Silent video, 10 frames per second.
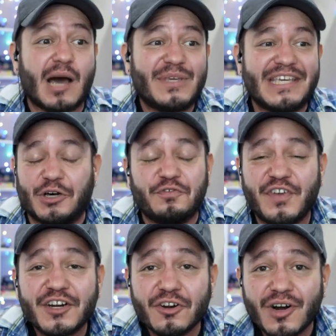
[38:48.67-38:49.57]

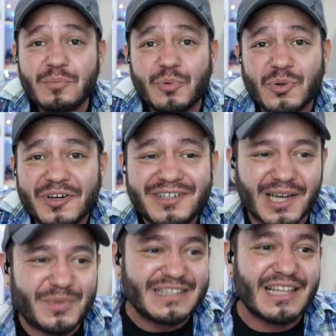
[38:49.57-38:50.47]
Hilfiger on board. I
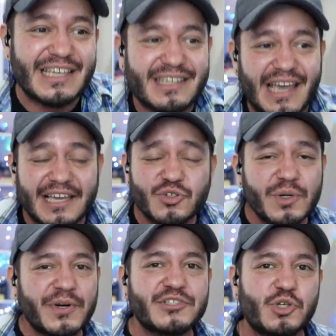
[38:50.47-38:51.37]
mean, like, Android
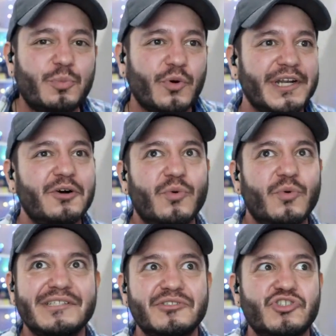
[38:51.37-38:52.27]
Wear two point oh
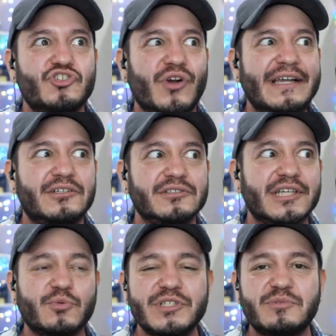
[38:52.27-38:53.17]
wasn't strangled. There
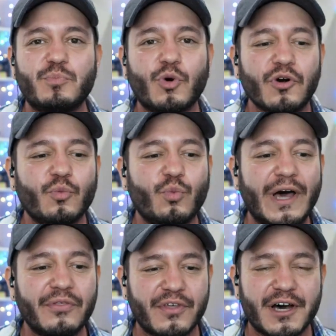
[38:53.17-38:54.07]
was more
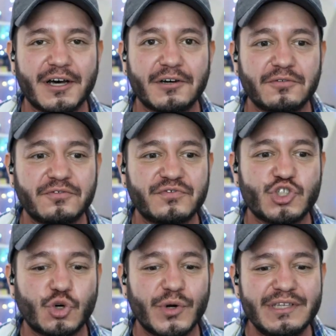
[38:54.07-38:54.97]
wealth of
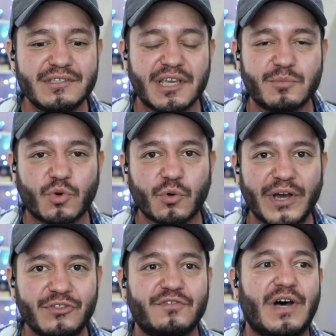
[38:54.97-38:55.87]
choice and more
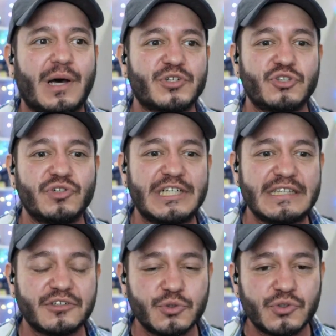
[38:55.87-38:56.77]
wealth of opportunity
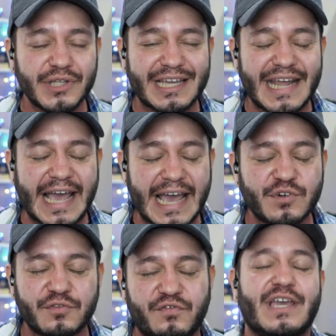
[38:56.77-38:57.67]
than Google had
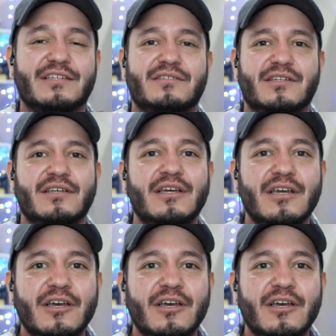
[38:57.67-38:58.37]
ever faced. But